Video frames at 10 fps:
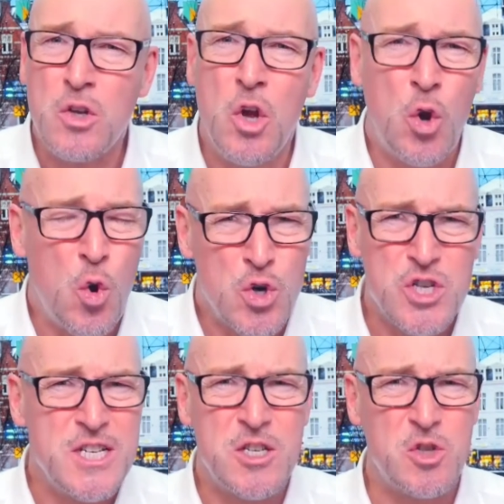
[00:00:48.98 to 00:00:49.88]
the Lord
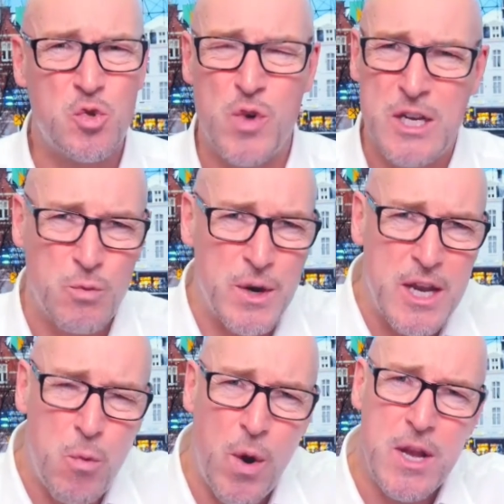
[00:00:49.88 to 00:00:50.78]
Jesus Christ, when
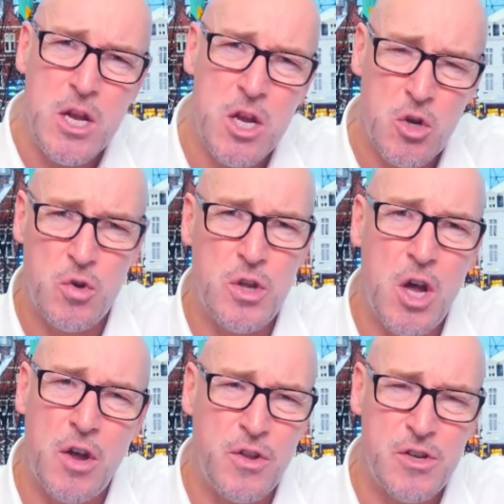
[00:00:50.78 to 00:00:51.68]
they went to
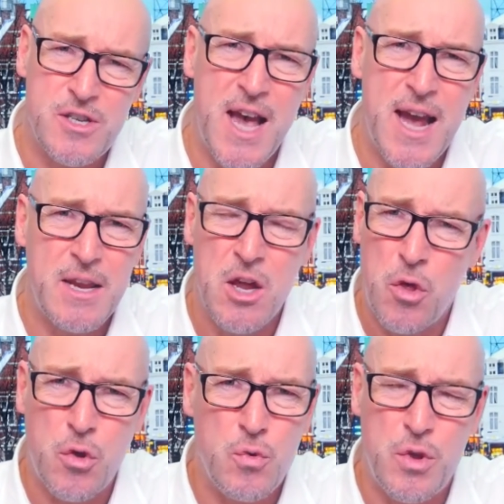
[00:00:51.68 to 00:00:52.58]
the other side
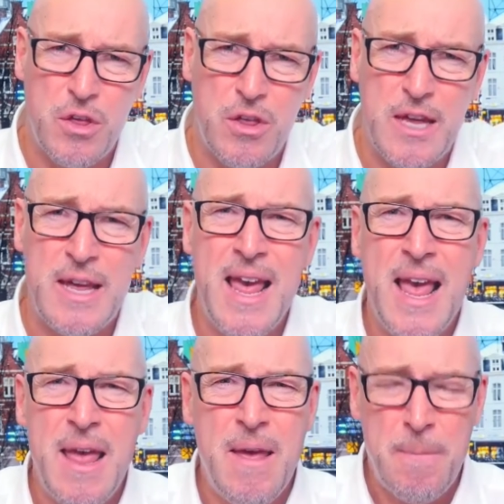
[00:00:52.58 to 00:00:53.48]
through the sea,
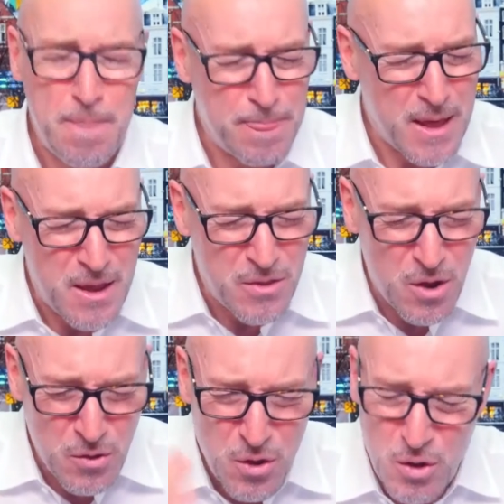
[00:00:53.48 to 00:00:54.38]
the,
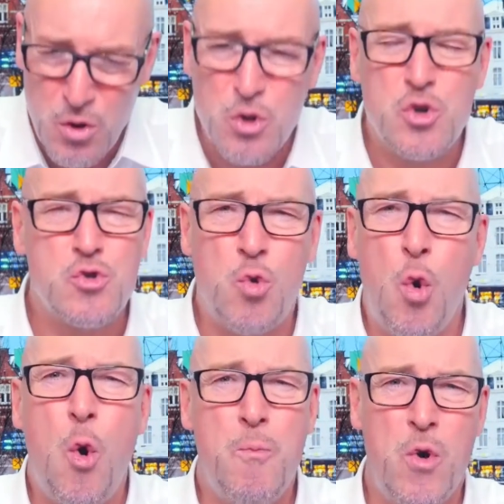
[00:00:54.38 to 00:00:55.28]
the, the
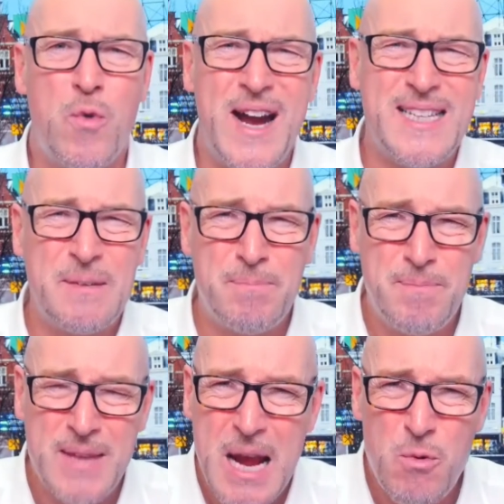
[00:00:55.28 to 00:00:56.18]
storm were rising.
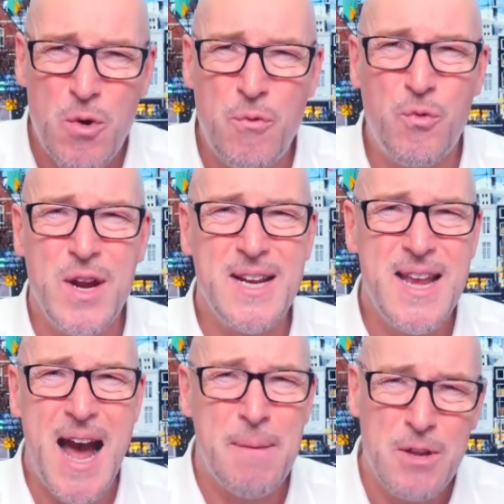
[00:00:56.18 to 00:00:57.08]
They were afraid to
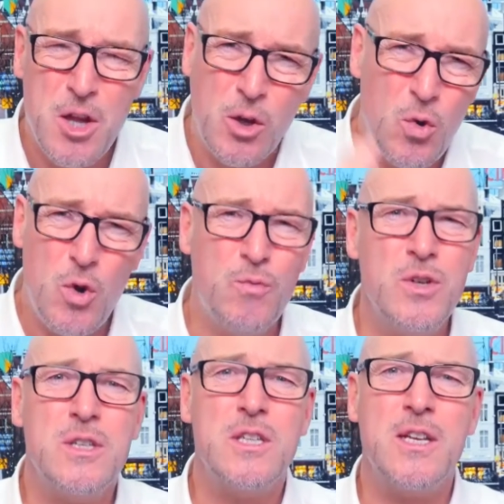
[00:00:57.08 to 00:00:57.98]
die, but the Lord
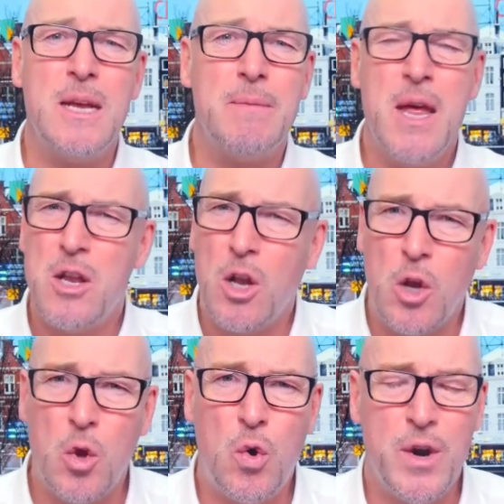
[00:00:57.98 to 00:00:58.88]
was asleep. The
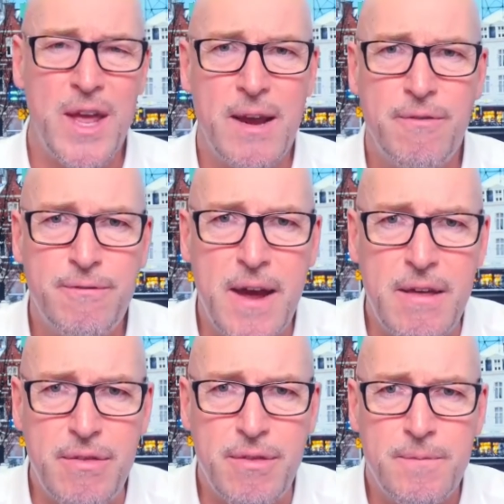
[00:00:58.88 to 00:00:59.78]
Lord had
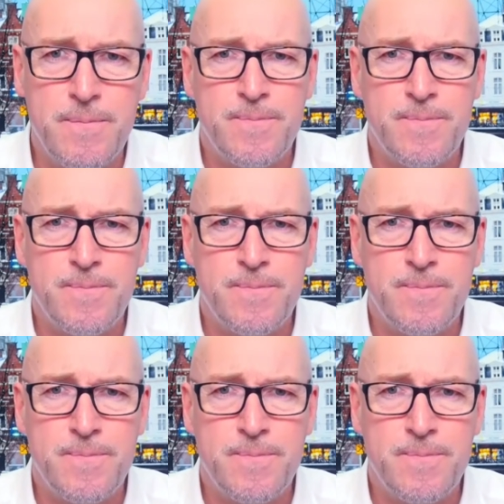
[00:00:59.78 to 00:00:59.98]
faith